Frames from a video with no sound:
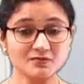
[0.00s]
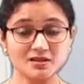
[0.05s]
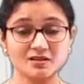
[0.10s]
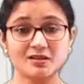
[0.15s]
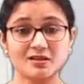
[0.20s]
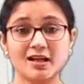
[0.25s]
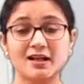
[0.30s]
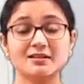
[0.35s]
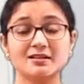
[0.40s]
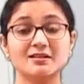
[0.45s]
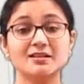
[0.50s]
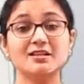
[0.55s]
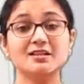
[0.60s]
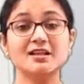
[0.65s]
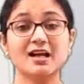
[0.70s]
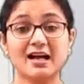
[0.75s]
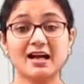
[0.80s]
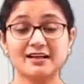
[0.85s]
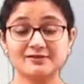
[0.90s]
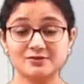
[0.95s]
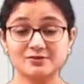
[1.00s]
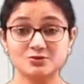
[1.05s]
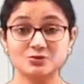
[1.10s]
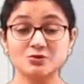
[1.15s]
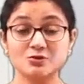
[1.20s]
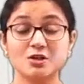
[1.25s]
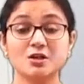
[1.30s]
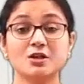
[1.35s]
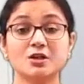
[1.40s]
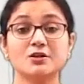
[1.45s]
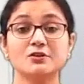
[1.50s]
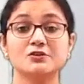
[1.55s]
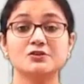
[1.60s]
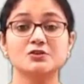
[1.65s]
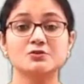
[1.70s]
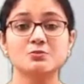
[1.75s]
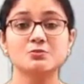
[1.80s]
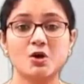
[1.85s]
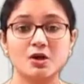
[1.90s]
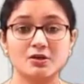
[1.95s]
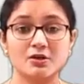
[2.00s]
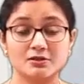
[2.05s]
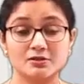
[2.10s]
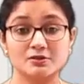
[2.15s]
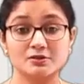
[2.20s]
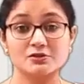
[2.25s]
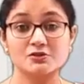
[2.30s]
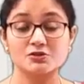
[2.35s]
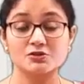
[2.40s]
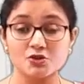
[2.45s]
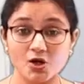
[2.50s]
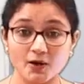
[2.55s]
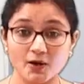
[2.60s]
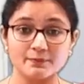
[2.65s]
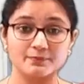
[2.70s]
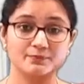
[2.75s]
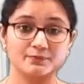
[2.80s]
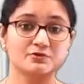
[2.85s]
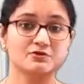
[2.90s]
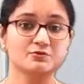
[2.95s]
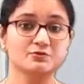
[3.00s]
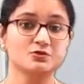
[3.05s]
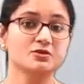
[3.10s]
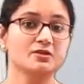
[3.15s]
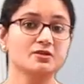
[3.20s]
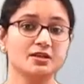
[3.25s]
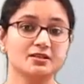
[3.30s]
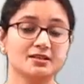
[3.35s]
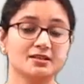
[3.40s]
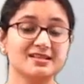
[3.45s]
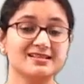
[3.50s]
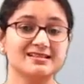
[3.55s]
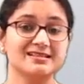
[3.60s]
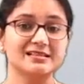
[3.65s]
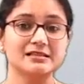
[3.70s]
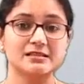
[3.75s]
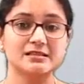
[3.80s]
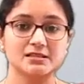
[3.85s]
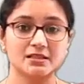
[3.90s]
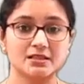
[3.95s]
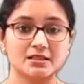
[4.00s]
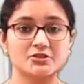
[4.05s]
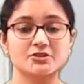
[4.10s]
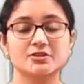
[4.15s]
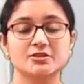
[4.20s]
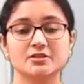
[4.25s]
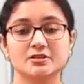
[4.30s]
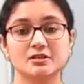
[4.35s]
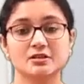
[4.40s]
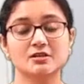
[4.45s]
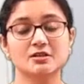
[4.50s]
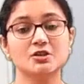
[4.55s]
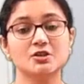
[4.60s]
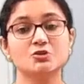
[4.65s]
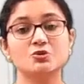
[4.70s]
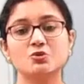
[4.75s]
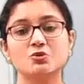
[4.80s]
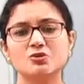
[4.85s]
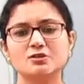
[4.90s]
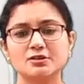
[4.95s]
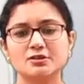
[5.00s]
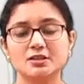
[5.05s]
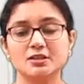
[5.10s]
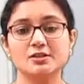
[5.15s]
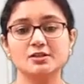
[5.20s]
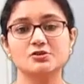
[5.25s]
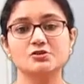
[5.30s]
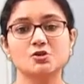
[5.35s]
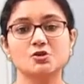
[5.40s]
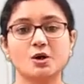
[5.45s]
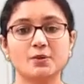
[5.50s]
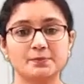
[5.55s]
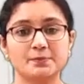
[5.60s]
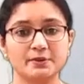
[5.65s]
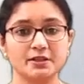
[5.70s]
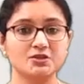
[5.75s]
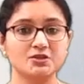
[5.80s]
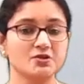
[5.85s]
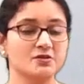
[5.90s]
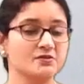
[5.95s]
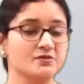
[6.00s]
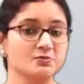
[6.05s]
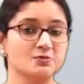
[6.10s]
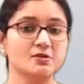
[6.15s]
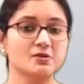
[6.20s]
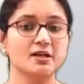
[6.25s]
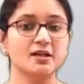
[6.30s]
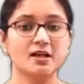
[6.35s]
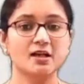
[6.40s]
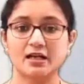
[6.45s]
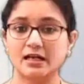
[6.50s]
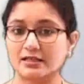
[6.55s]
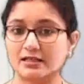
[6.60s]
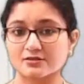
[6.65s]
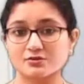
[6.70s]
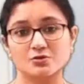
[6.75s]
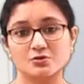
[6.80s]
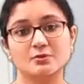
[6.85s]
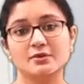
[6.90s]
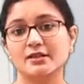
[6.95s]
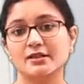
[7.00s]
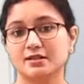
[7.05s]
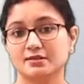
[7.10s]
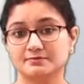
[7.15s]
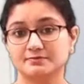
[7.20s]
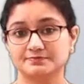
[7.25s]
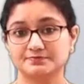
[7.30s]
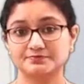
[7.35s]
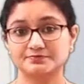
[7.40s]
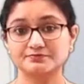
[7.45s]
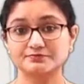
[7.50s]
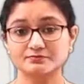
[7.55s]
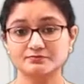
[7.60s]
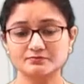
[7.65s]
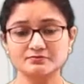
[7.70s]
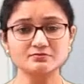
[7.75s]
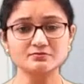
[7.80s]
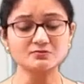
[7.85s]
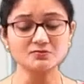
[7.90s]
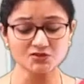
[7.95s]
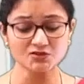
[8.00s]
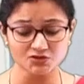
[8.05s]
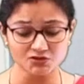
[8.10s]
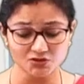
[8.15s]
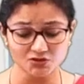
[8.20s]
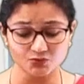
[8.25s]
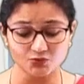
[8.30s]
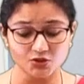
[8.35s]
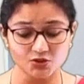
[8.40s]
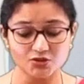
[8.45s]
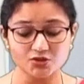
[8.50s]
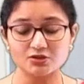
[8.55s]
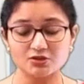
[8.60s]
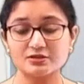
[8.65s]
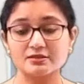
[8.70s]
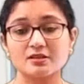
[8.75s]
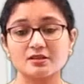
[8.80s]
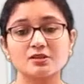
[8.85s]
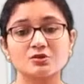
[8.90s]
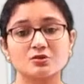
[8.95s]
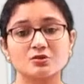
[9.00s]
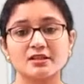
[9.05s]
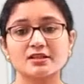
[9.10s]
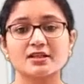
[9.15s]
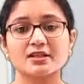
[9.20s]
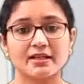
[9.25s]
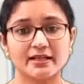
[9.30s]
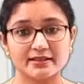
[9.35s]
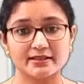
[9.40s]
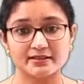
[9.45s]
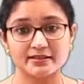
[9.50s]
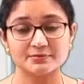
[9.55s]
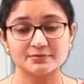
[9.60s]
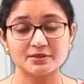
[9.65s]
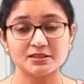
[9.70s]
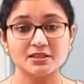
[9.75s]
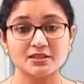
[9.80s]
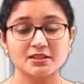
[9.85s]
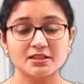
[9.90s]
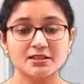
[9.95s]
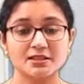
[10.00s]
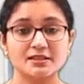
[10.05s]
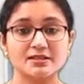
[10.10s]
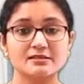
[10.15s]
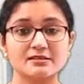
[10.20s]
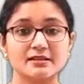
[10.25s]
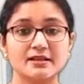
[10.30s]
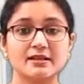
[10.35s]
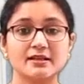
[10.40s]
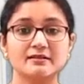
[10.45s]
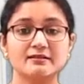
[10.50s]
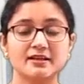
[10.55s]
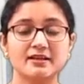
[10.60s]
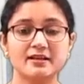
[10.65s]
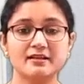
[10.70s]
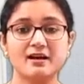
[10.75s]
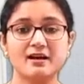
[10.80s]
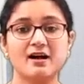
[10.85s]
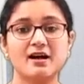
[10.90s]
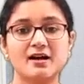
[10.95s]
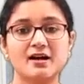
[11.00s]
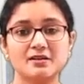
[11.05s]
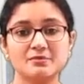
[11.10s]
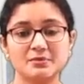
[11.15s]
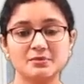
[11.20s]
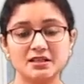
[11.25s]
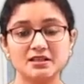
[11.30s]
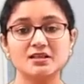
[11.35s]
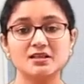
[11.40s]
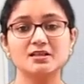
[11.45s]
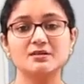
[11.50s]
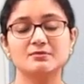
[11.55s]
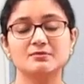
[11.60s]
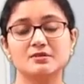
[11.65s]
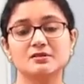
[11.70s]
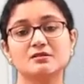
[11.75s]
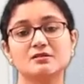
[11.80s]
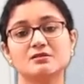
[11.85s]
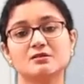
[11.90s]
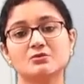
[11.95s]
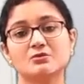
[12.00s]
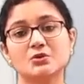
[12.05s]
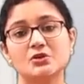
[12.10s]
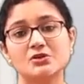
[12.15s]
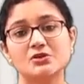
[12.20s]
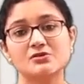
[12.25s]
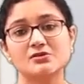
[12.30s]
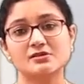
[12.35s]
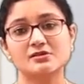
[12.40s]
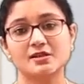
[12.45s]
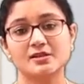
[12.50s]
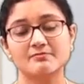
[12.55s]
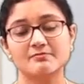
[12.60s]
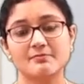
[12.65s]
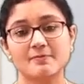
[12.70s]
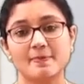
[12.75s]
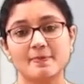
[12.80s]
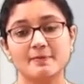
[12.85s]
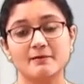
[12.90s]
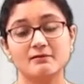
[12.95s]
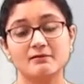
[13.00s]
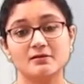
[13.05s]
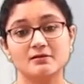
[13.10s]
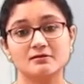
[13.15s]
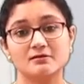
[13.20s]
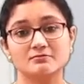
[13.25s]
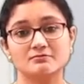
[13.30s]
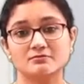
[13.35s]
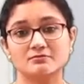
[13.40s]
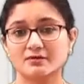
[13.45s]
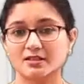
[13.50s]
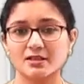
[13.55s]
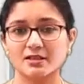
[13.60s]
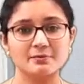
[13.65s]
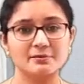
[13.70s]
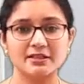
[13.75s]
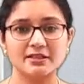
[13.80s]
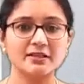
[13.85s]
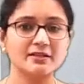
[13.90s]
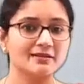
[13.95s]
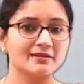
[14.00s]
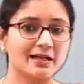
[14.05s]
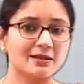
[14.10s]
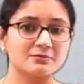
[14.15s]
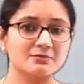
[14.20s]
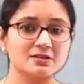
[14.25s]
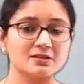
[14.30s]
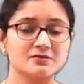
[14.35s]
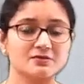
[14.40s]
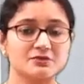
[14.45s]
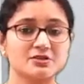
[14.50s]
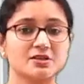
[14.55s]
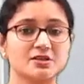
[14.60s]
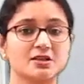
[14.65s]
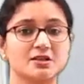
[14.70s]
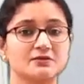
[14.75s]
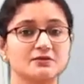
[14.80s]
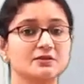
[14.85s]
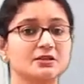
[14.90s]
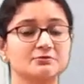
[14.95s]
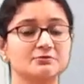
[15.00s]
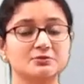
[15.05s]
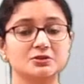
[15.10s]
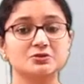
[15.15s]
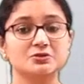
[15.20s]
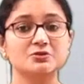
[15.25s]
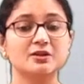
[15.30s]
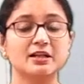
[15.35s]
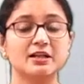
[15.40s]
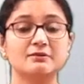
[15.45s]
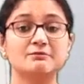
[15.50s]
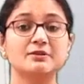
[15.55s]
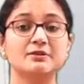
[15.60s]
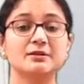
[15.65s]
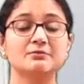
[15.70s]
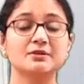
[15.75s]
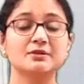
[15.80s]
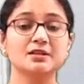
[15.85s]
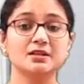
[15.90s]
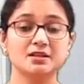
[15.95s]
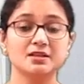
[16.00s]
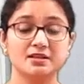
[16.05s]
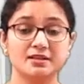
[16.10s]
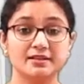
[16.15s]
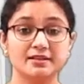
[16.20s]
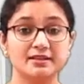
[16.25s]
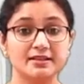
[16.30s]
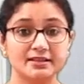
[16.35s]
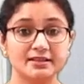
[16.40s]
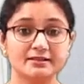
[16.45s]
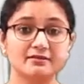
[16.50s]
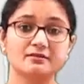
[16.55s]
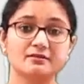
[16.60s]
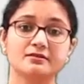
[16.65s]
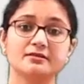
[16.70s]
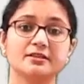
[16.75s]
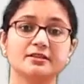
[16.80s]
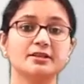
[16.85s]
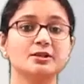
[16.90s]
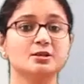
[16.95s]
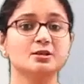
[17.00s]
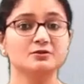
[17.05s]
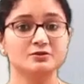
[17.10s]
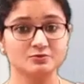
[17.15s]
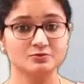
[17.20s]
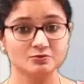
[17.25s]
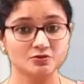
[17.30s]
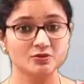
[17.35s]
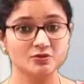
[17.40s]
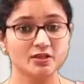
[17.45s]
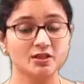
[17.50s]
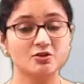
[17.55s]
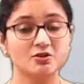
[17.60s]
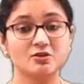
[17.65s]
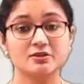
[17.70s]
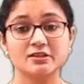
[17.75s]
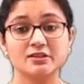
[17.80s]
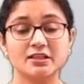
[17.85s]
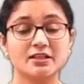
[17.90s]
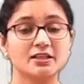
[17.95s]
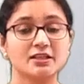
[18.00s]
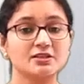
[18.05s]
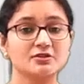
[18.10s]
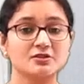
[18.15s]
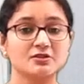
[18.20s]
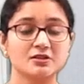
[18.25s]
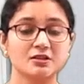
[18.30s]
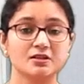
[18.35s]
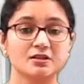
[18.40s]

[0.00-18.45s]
that he has to stop smoking, that is cessation, totally stoppage of smoking has to be done. So what all thing you can guide them is there are many there are many tablets which are available to help them get rid of smoking, or they can